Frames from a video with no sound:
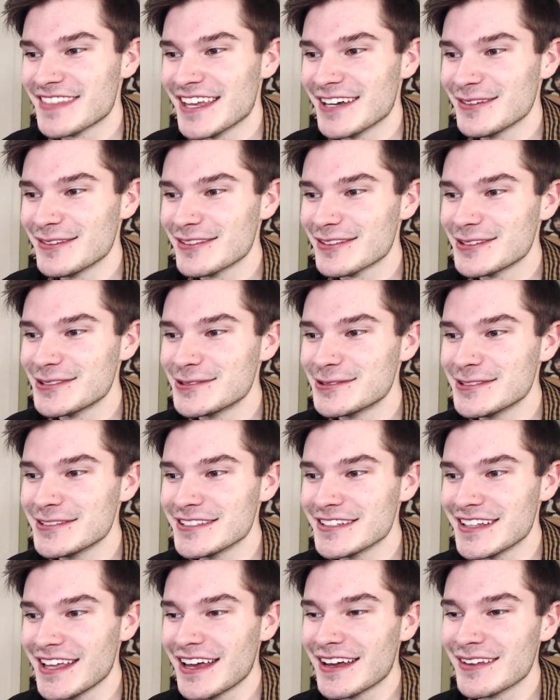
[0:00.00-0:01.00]
That was
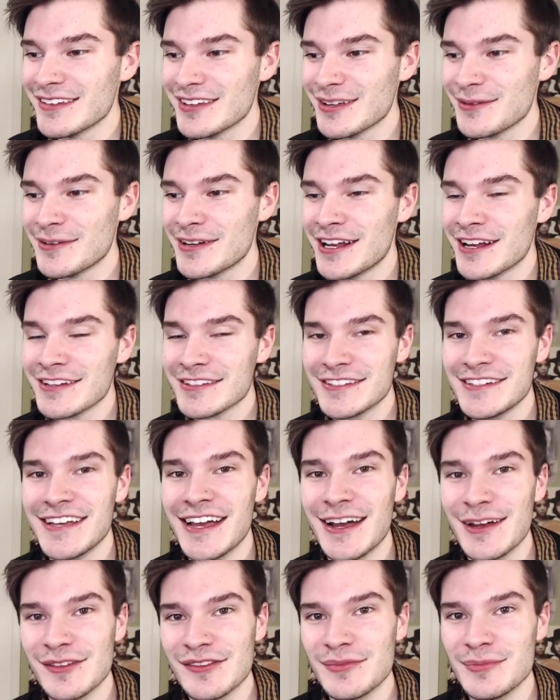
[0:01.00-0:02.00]
cool. Yeah, someone actually
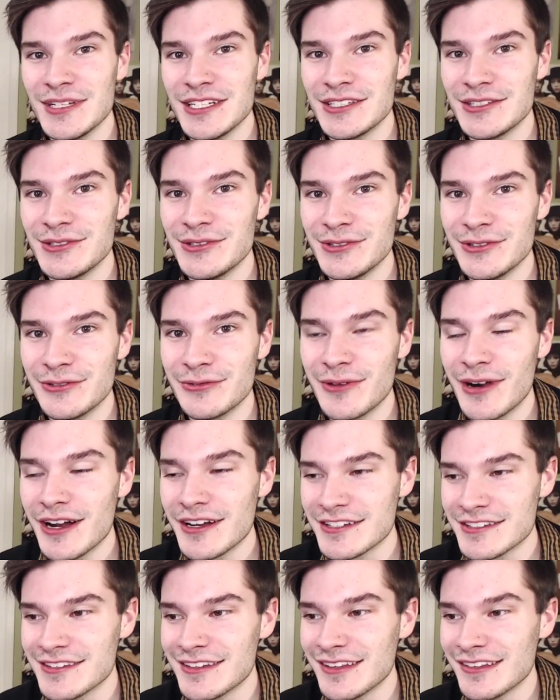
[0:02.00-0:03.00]
asked me to
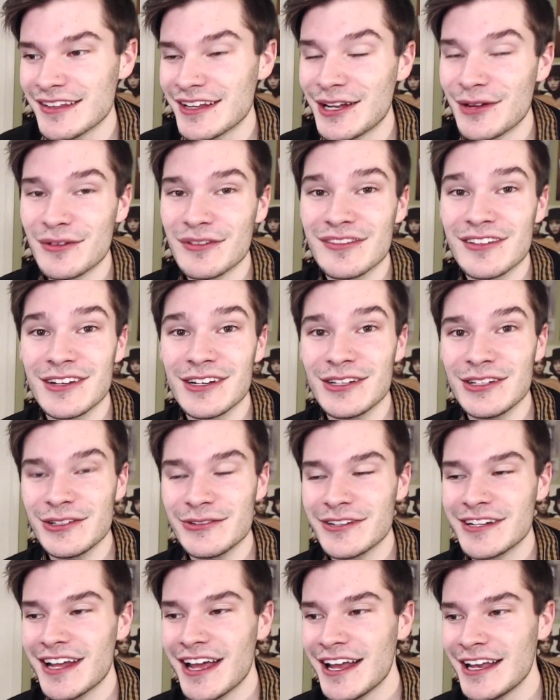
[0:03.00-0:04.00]
watch this, and I was gonna
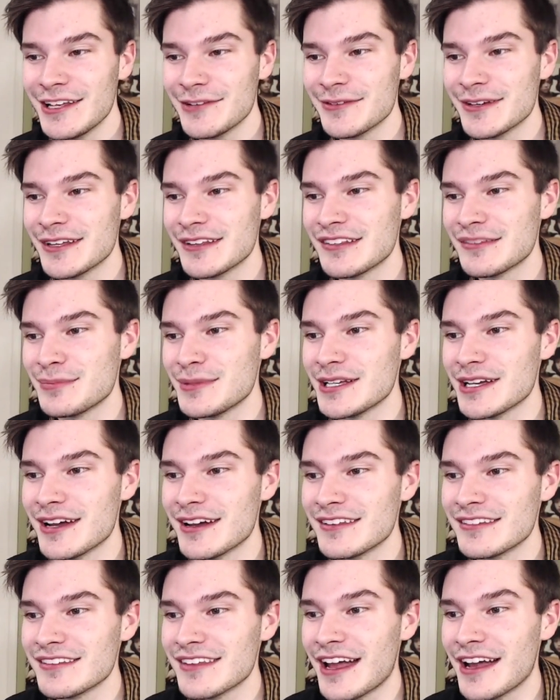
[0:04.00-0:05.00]
do it anyways
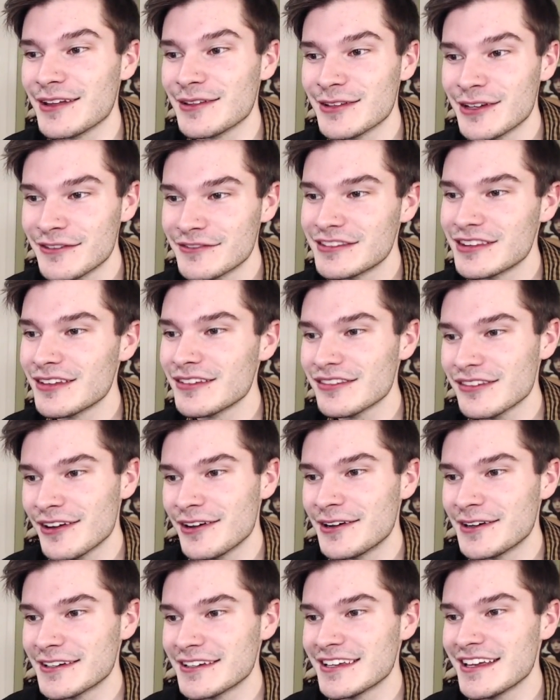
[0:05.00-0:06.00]
because I love the
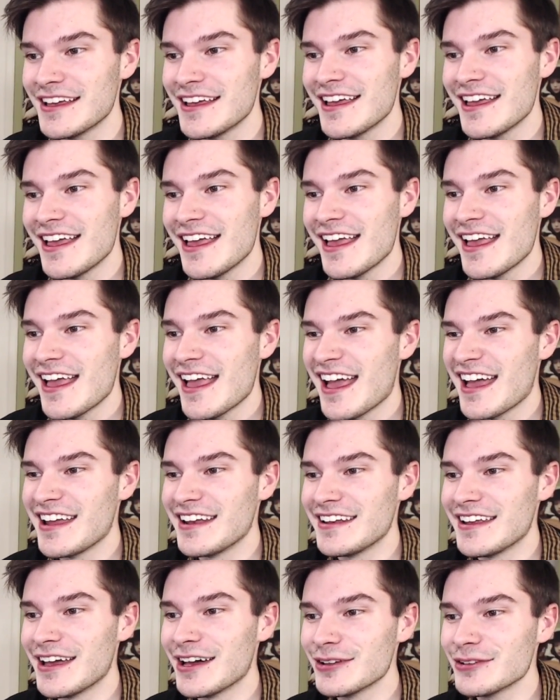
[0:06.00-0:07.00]
song.
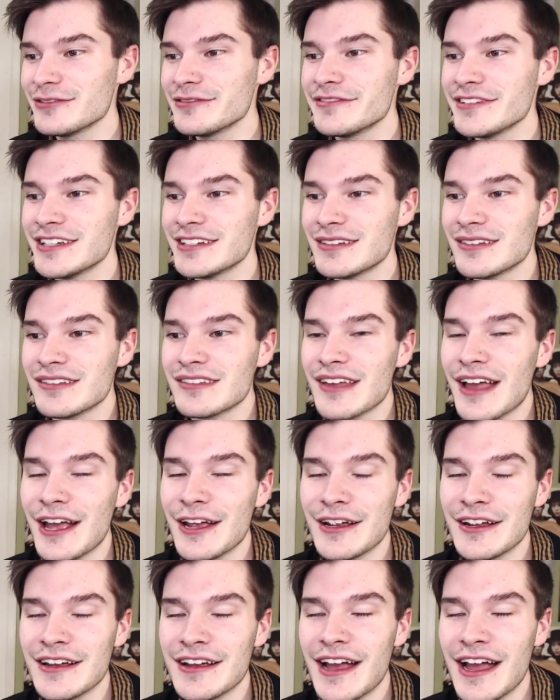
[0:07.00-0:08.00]
And Helovenus,
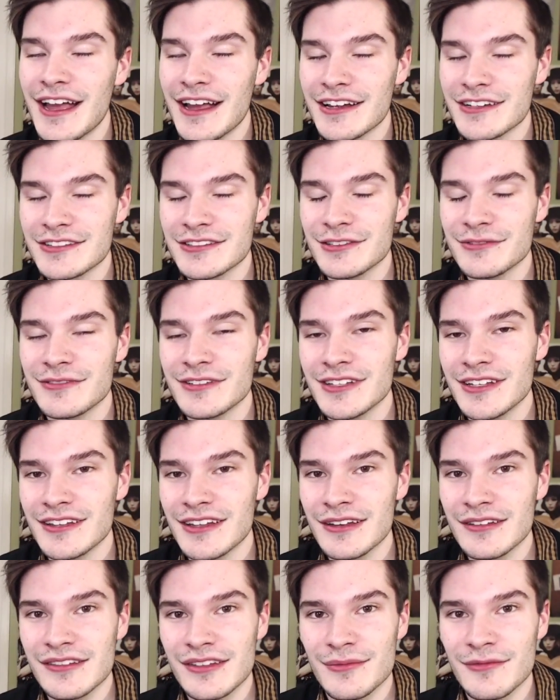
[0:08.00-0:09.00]
I actually really
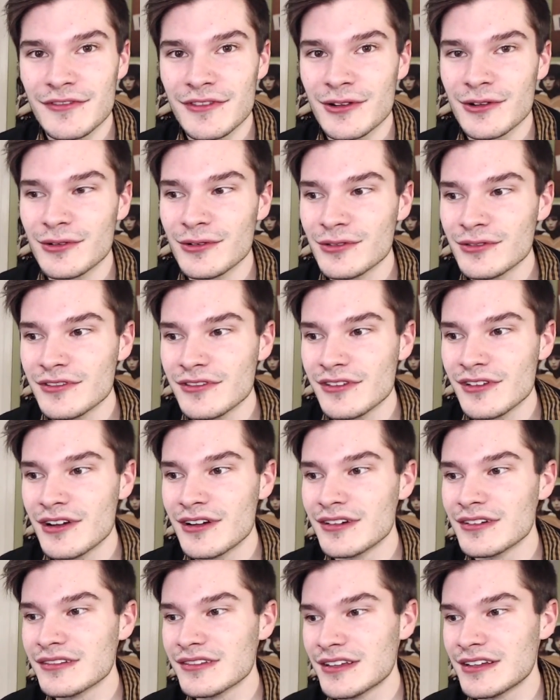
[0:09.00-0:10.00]
like some of their old
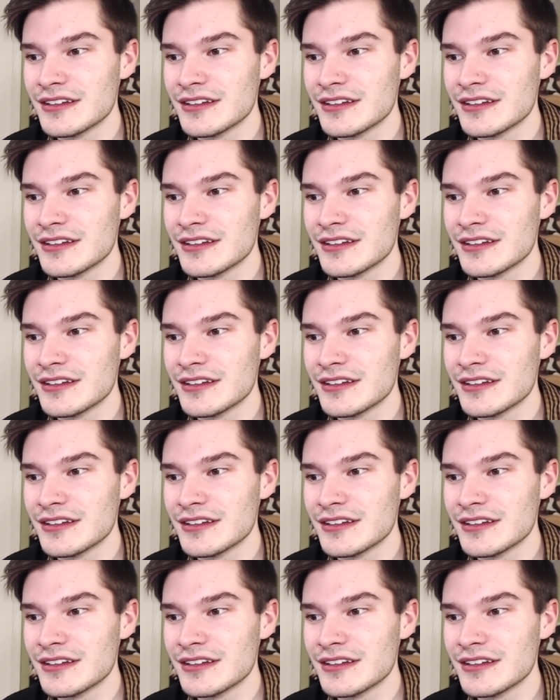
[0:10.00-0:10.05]
songs.